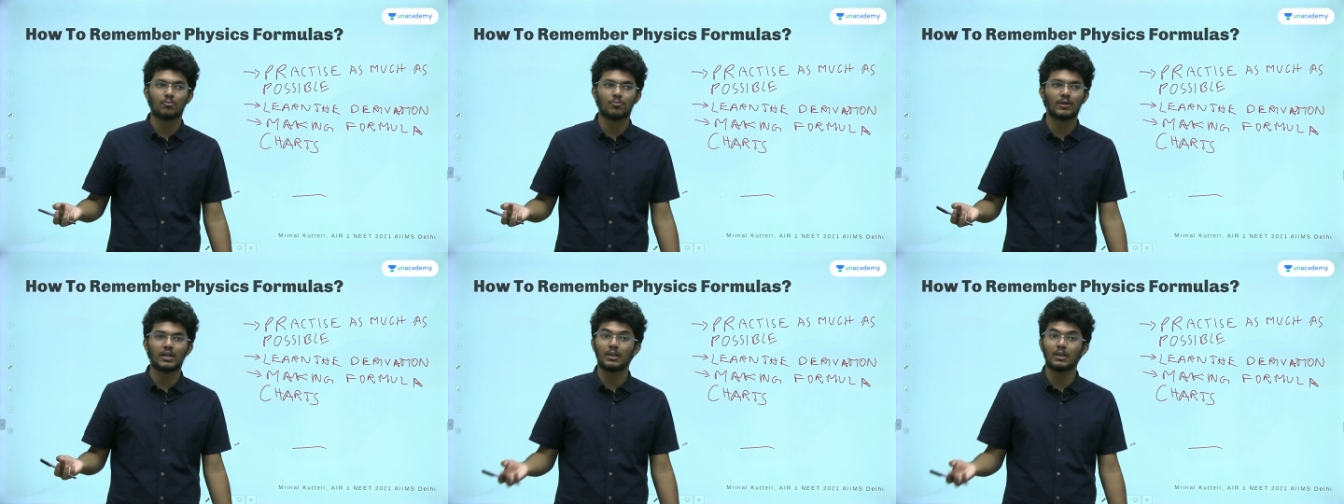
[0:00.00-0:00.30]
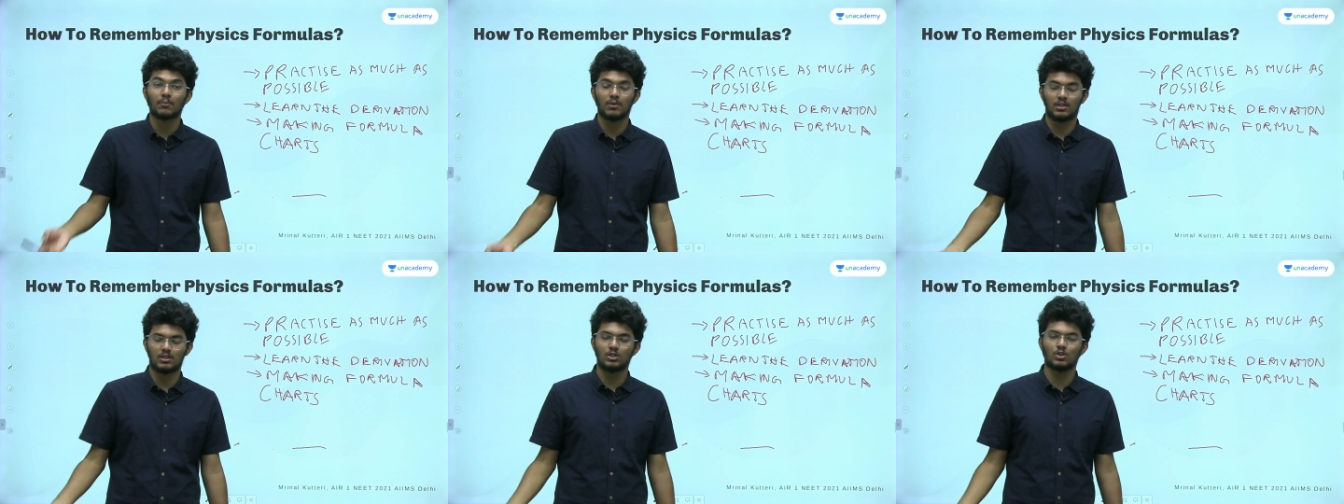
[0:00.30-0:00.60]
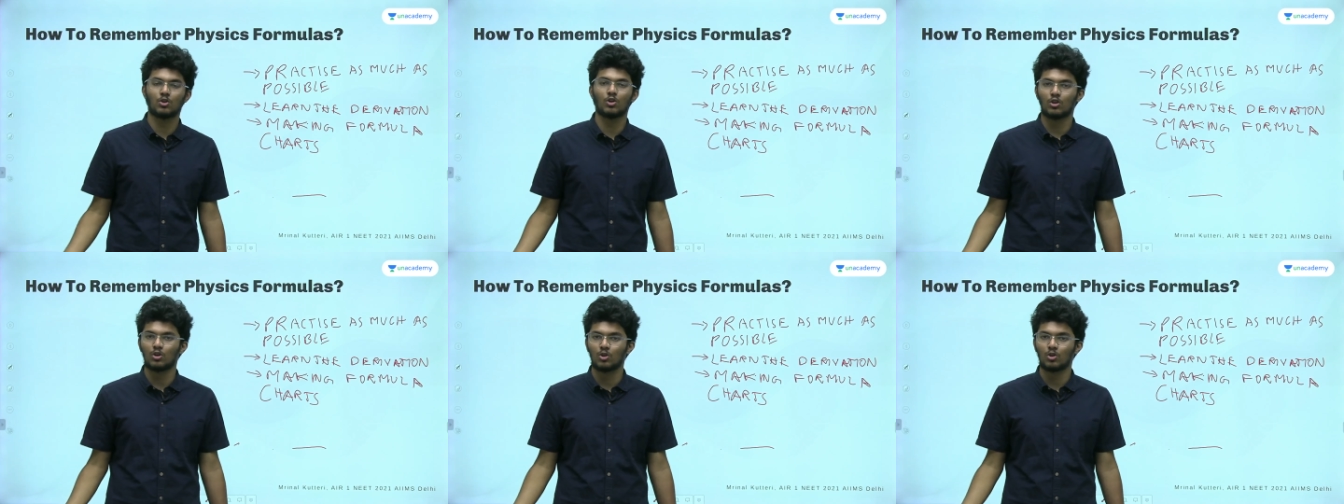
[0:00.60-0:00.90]
pretty
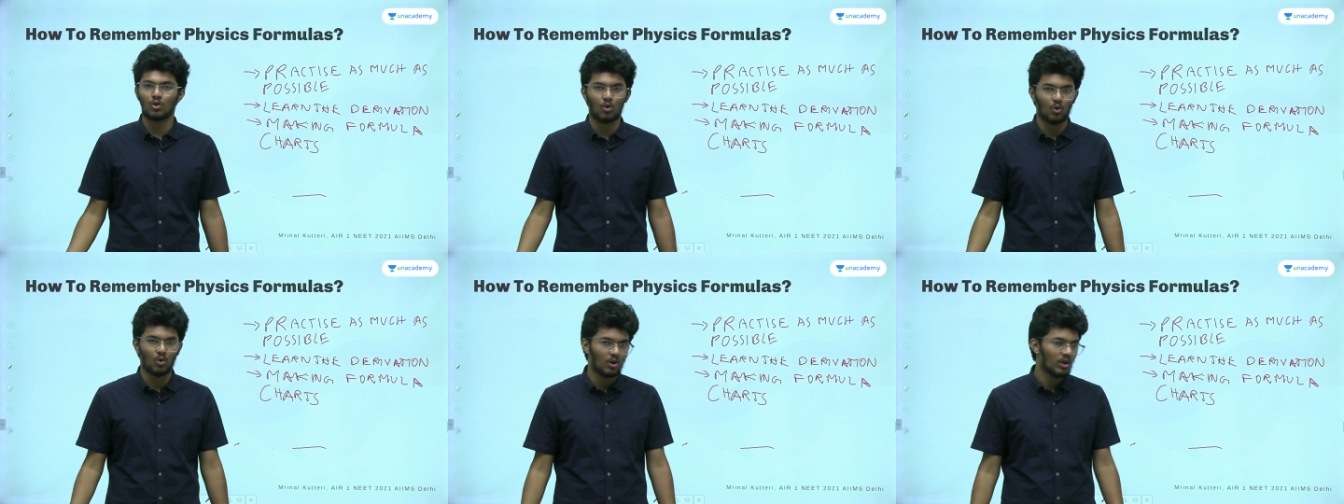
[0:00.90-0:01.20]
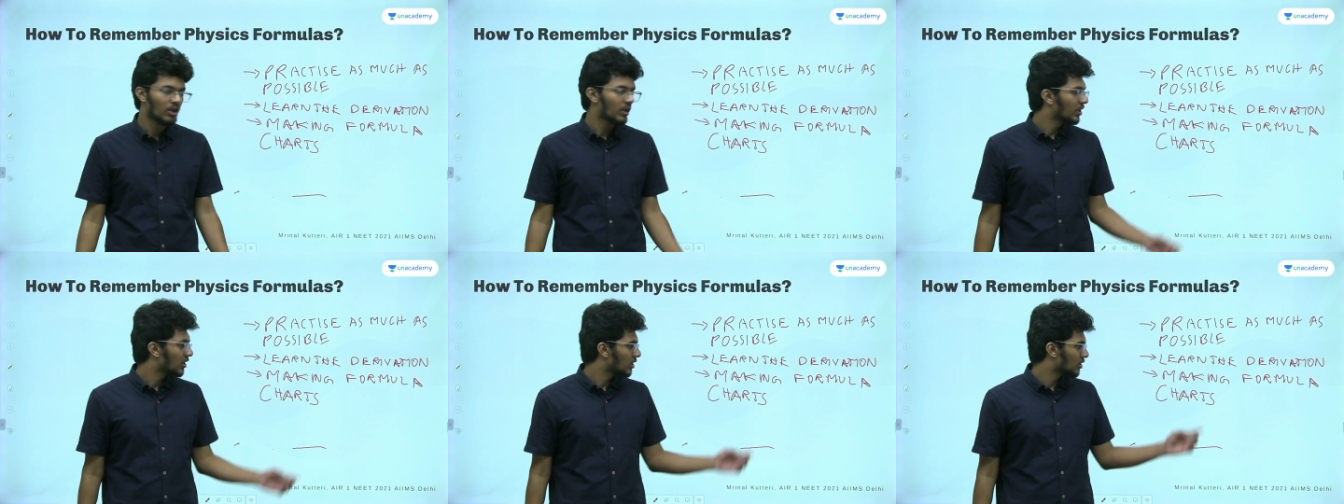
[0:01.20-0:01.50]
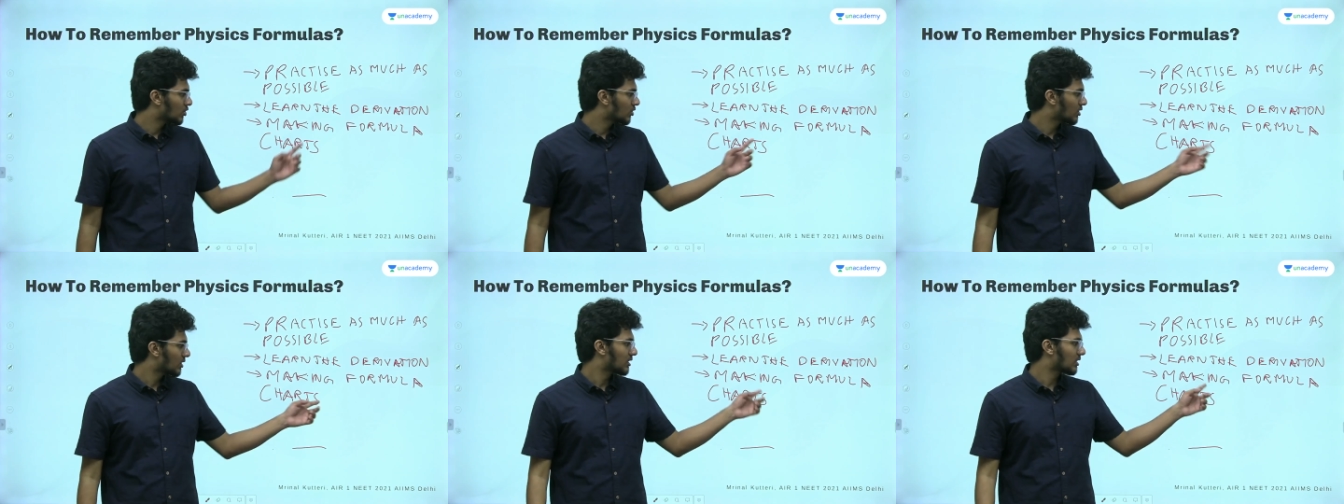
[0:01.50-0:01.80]
much good to go.
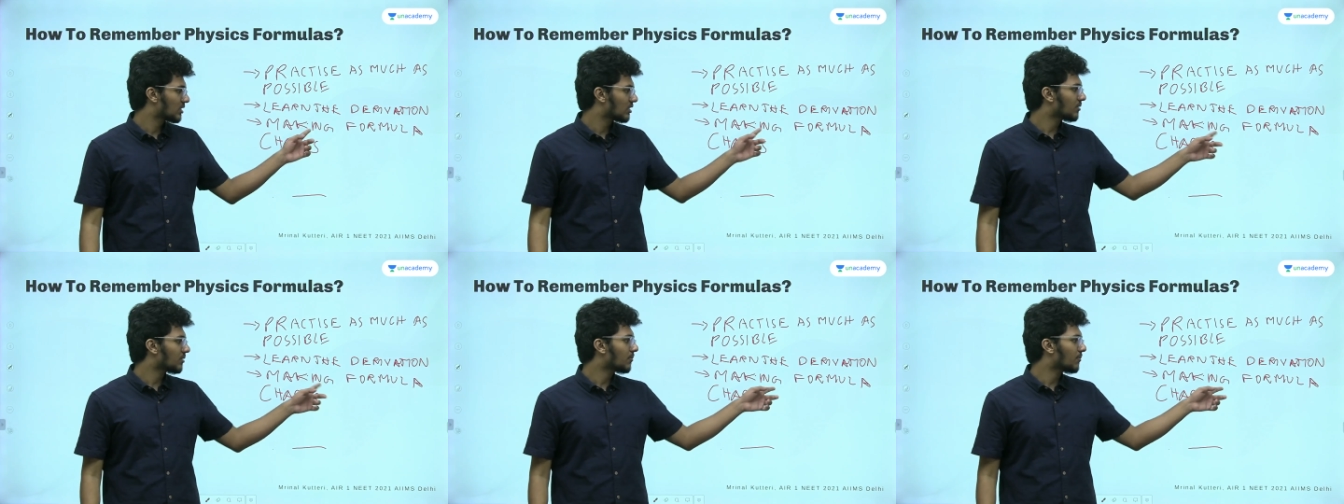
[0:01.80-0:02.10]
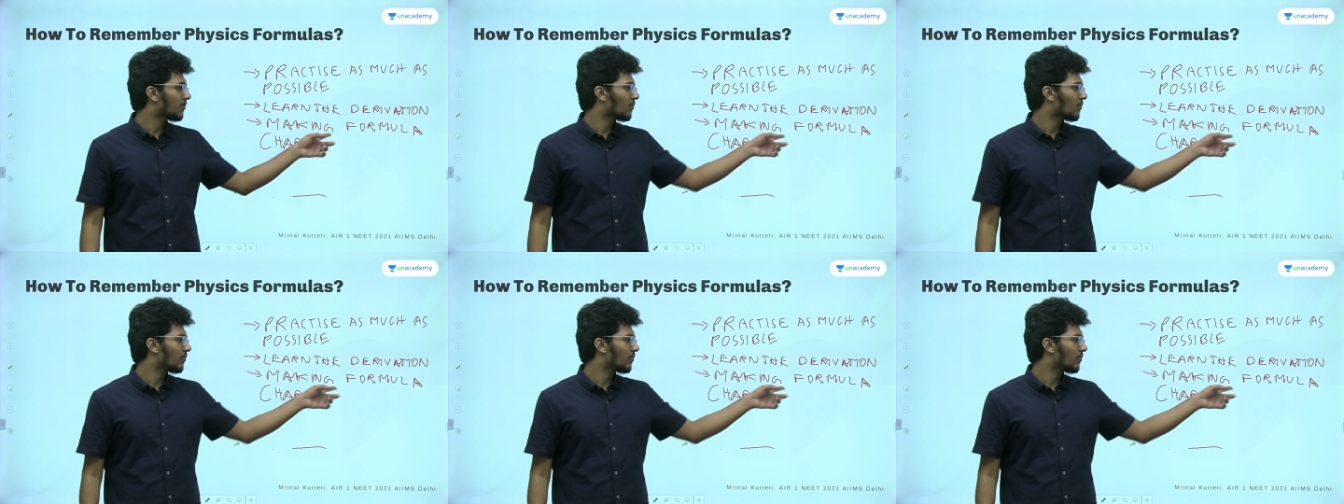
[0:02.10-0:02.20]
So this is a